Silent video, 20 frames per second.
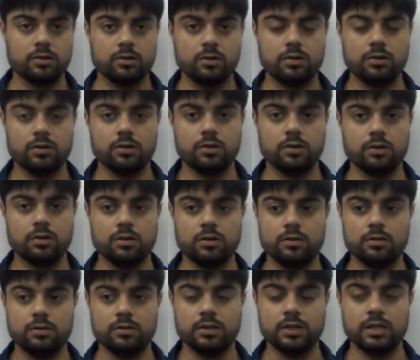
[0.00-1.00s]
And
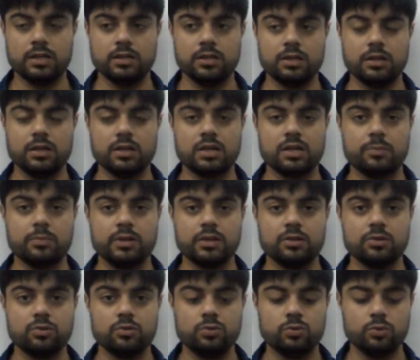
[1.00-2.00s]

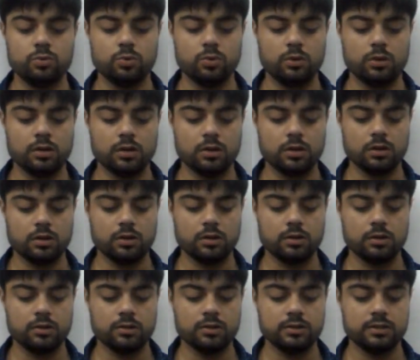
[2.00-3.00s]
then coming
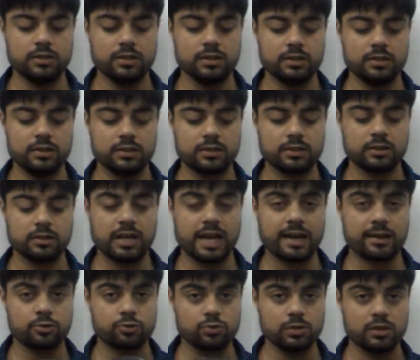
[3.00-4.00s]
to
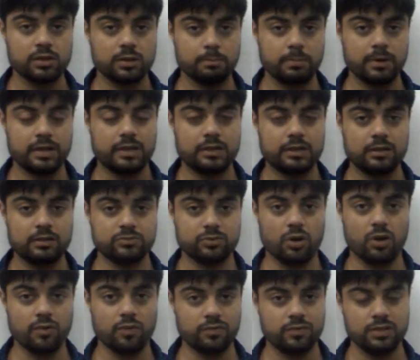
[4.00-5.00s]
the actual
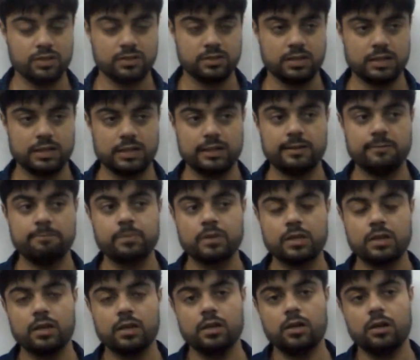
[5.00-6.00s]
competitors of this
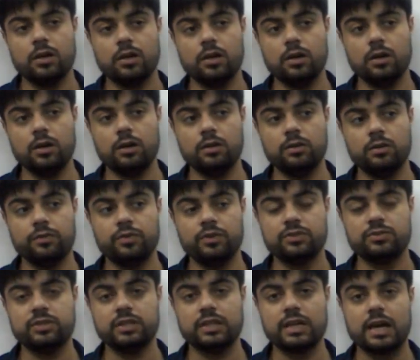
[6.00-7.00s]
thing,
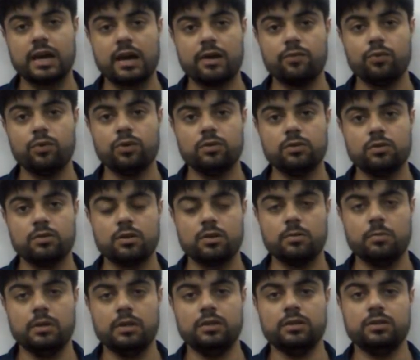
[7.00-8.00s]
the first thing I
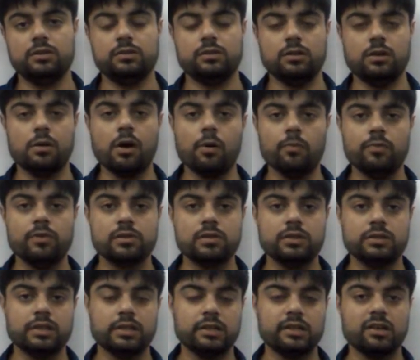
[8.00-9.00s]
mean,
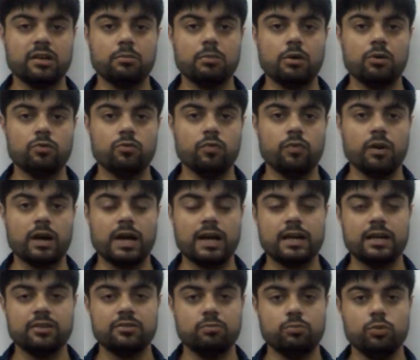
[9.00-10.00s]
obviously thinking
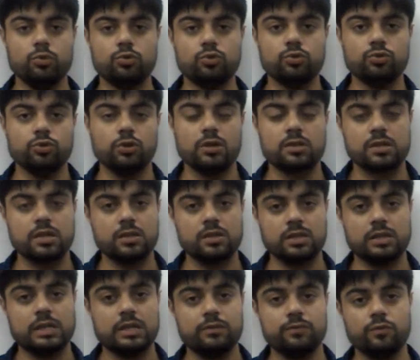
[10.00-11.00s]
about wireless
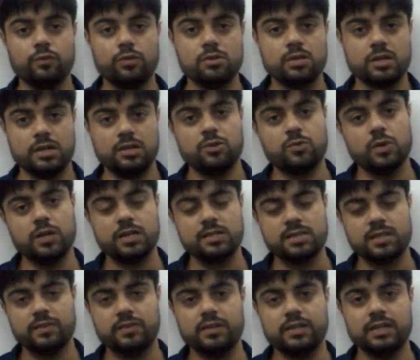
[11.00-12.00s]
Bluetooth noise cancelling headphones
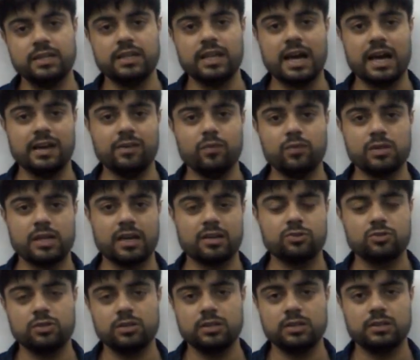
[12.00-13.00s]
in 2017,
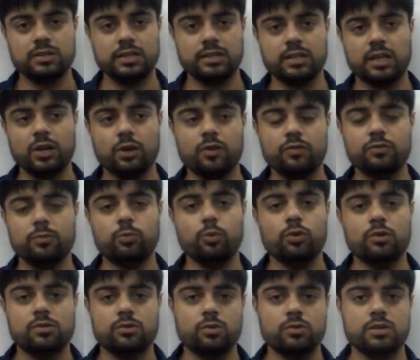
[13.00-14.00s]
I was actually
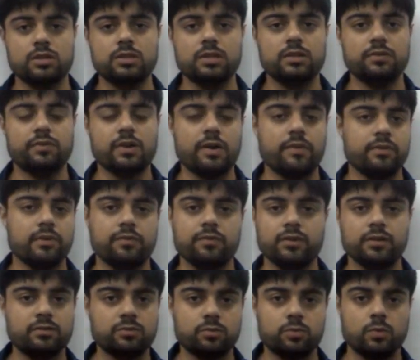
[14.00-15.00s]
thinking of the Bose
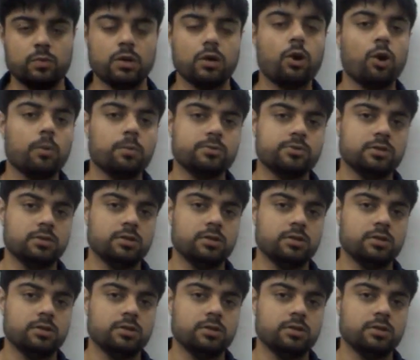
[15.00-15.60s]
QC35, the first